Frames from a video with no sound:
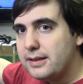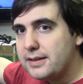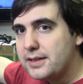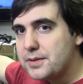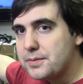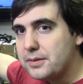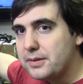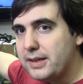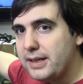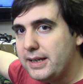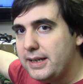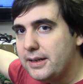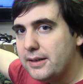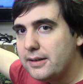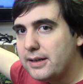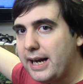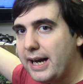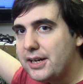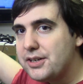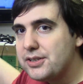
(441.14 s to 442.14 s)
like this one right
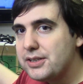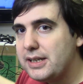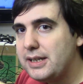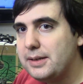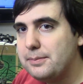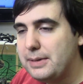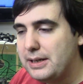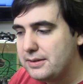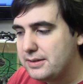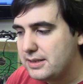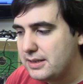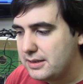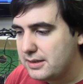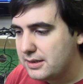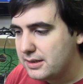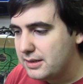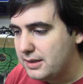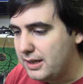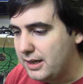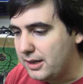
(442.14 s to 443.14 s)
here, actually
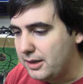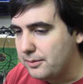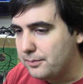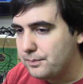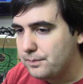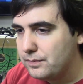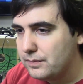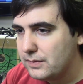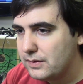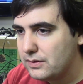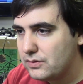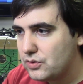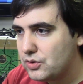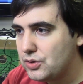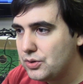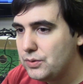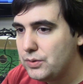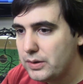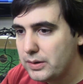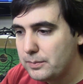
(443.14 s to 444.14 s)
mounted um,
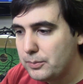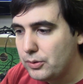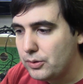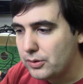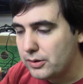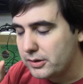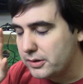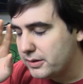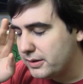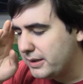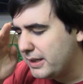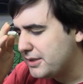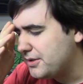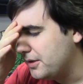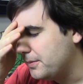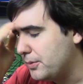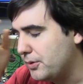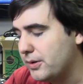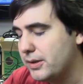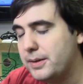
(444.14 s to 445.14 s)
to the board, not to
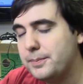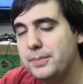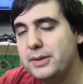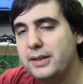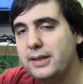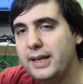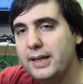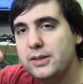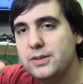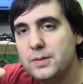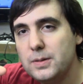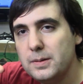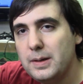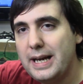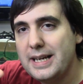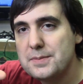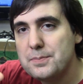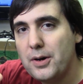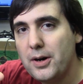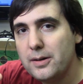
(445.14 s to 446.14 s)
the board, but like to,
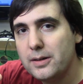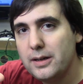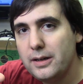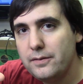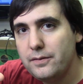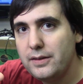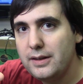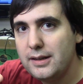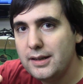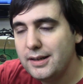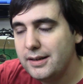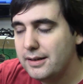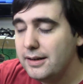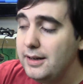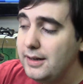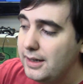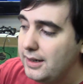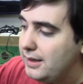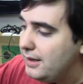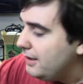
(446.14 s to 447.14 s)
as part of the
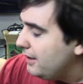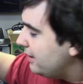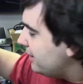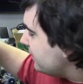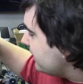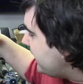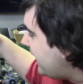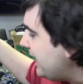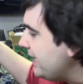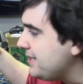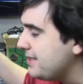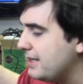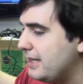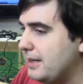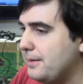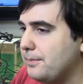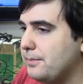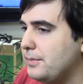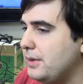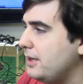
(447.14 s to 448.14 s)
uh, case that
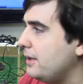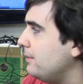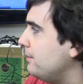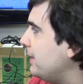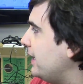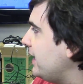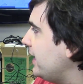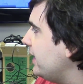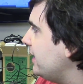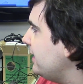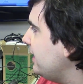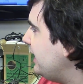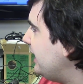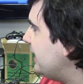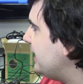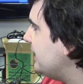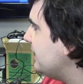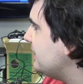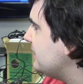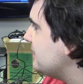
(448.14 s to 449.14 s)
I'm uh, making,
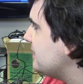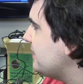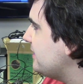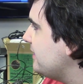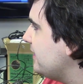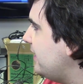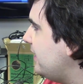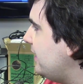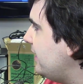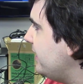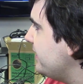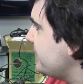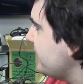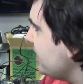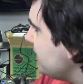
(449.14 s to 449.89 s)
and uh, it's